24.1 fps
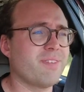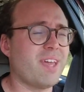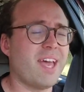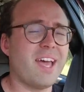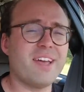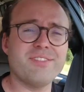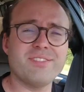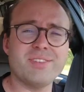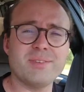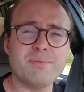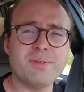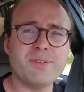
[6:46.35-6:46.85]

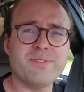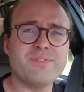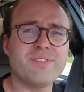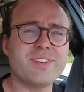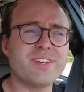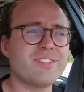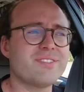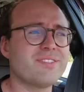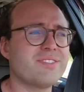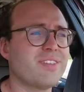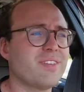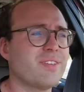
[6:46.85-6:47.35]
has to be
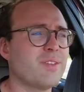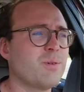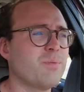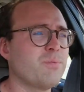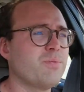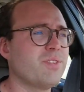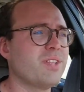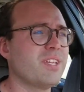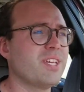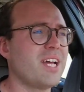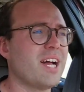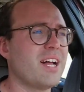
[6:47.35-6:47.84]
fixed, and
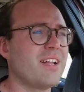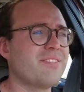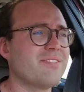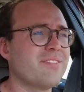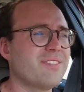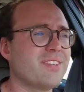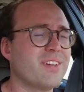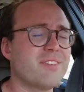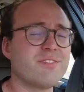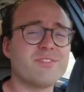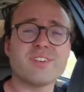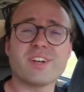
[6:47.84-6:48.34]
hopefully I'll
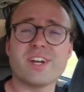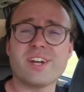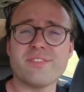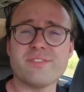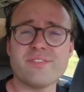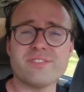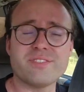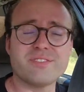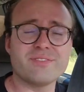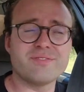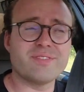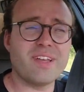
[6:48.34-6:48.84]
never have
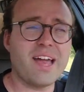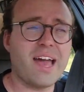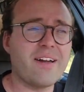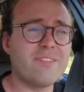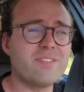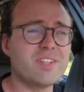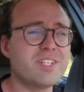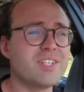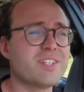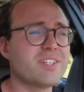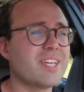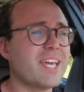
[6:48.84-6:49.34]
to
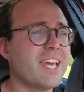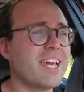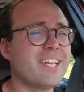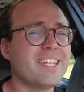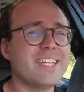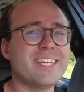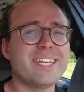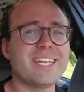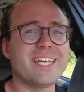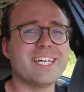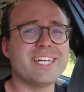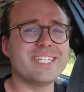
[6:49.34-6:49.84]
have a look
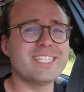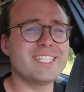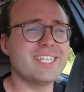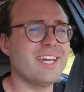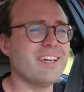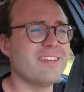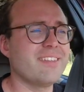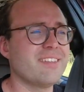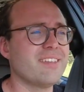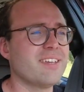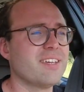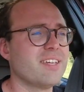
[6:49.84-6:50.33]
at it
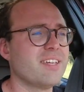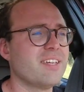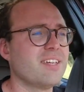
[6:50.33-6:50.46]
again.